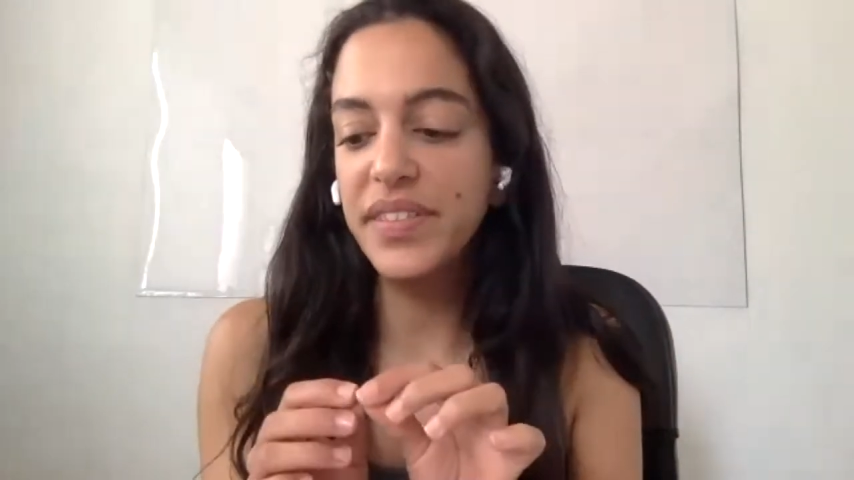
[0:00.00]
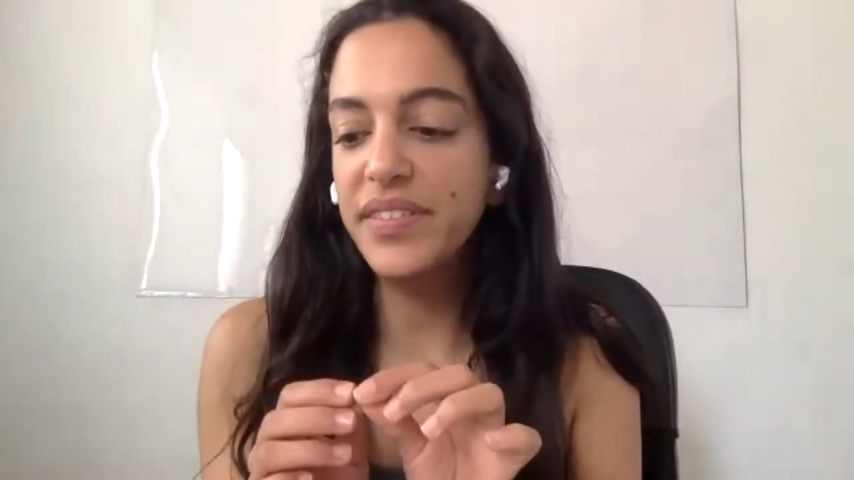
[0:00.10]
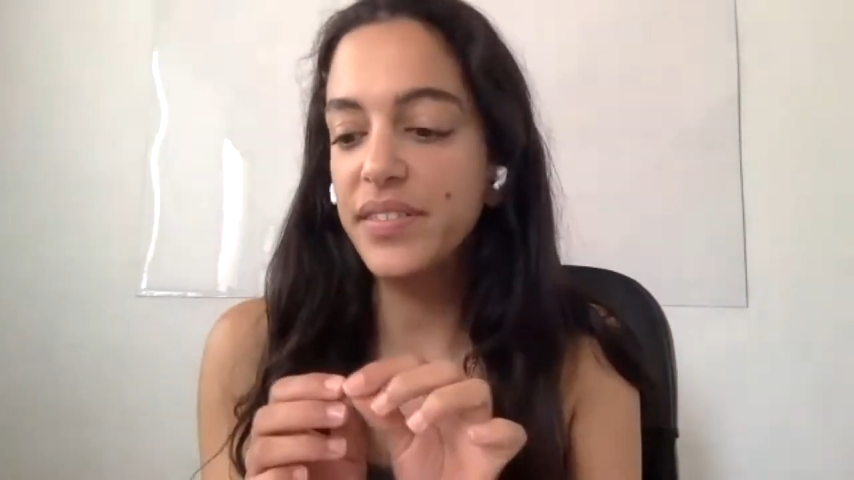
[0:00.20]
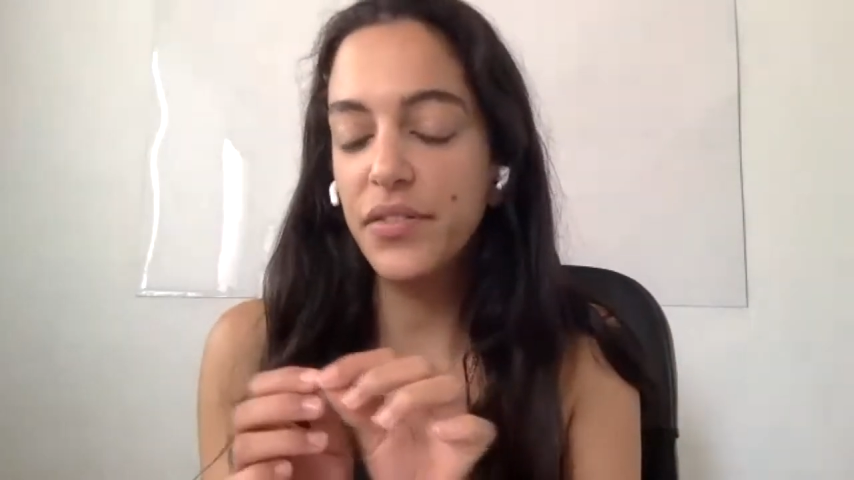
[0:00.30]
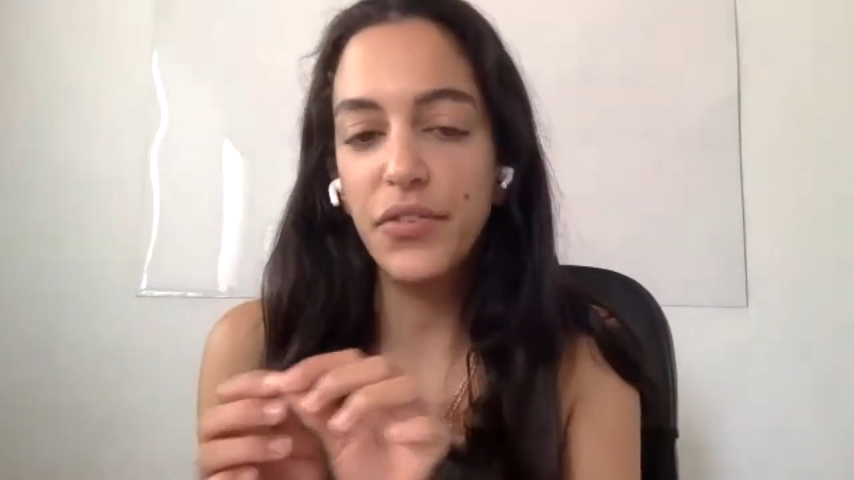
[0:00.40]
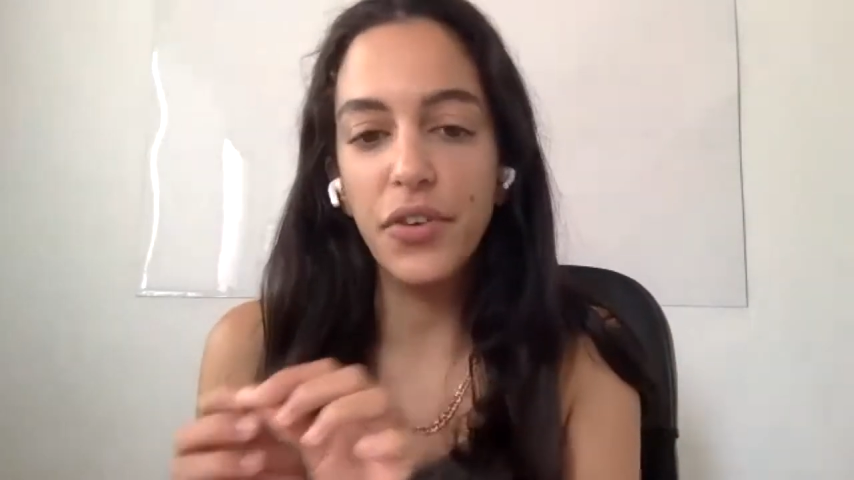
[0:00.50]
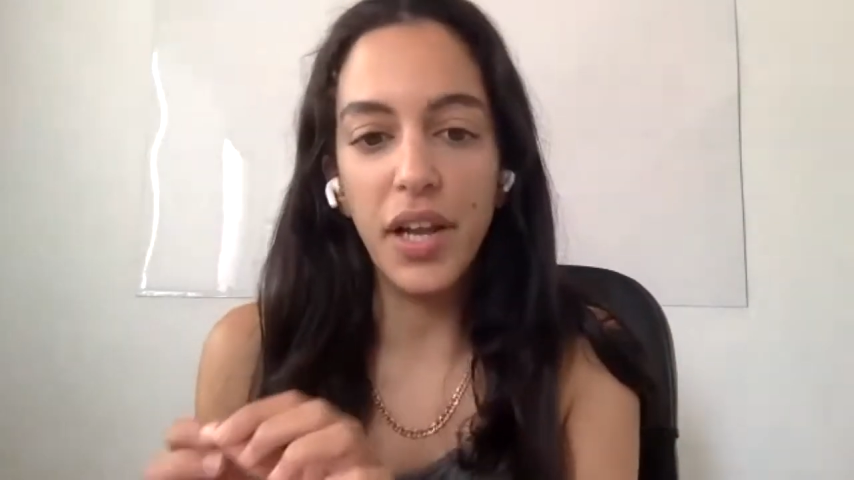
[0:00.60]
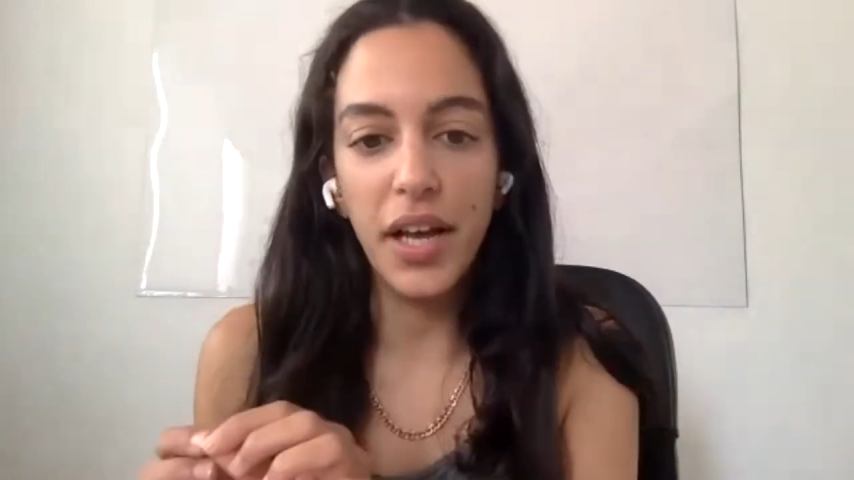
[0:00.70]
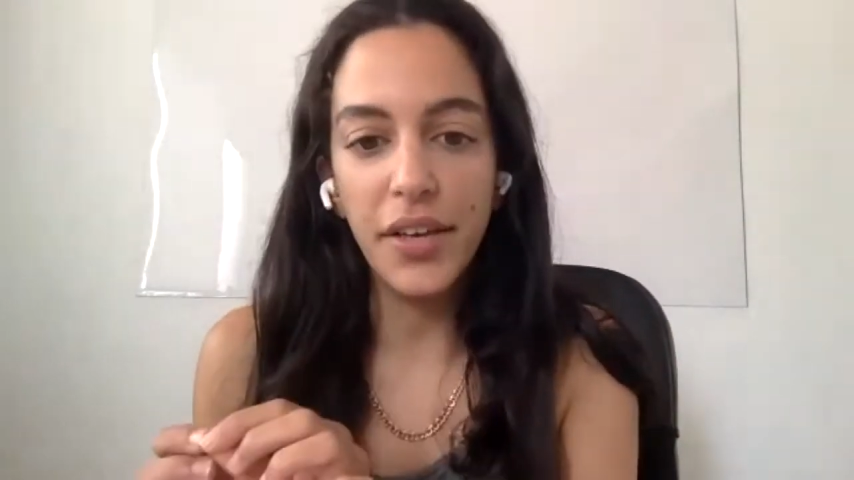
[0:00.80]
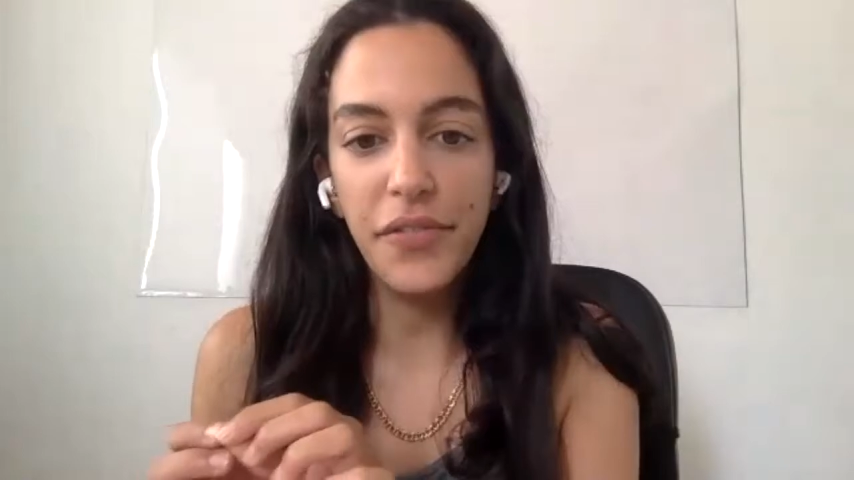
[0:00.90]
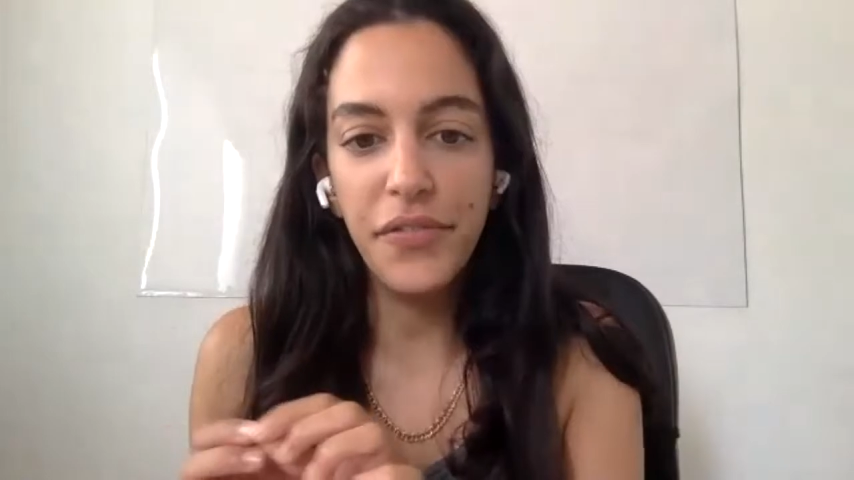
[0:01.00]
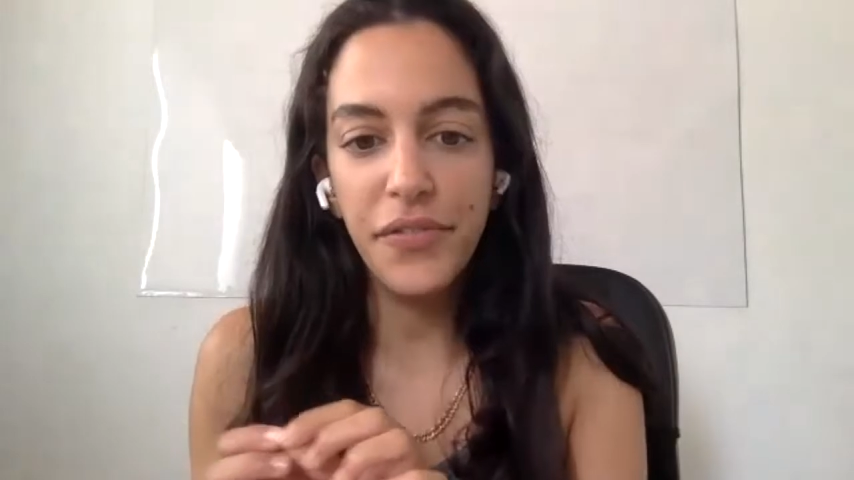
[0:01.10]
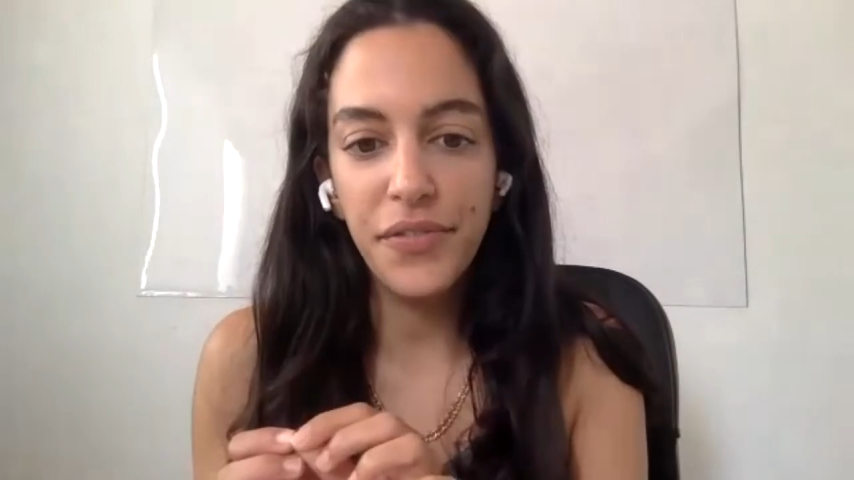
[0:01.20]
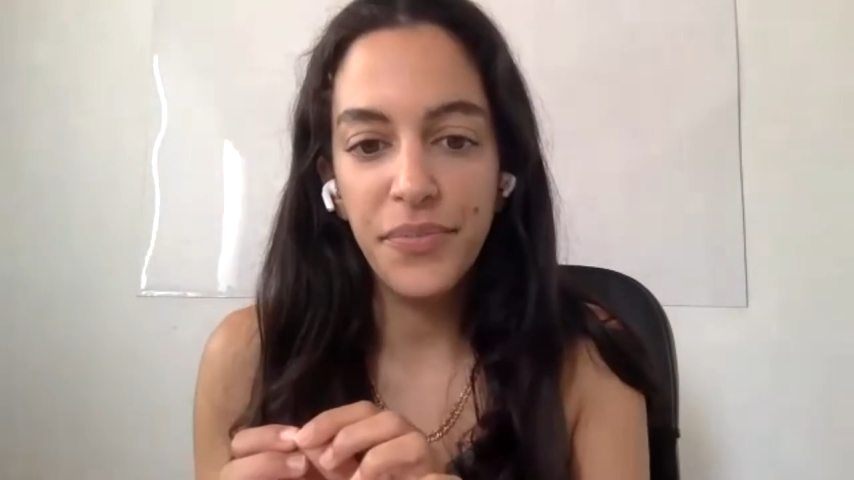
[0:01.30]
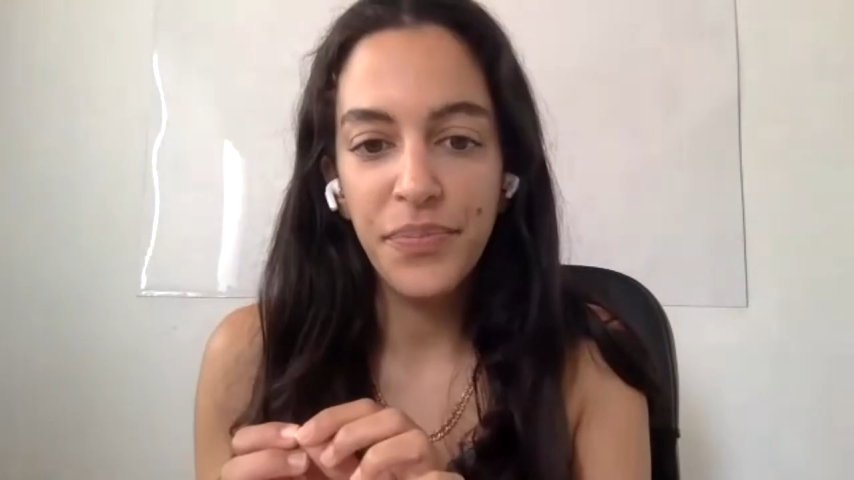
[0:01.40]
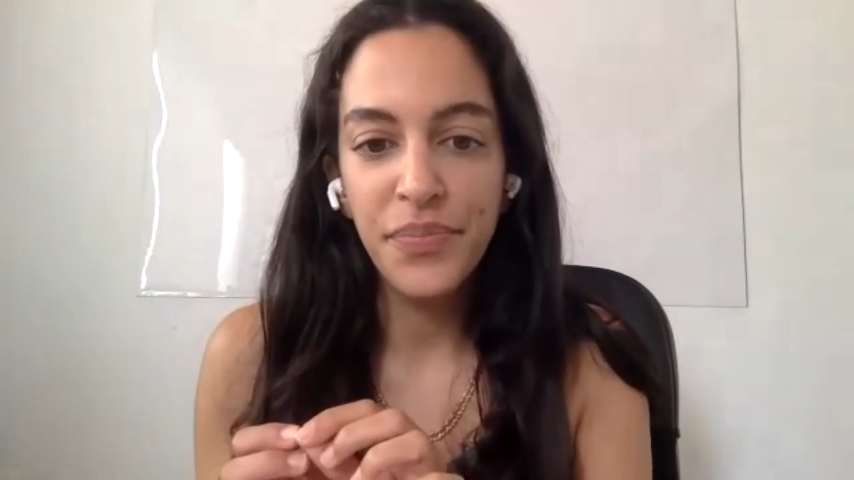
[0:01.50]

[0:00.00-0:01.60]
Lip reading: pieces of your life,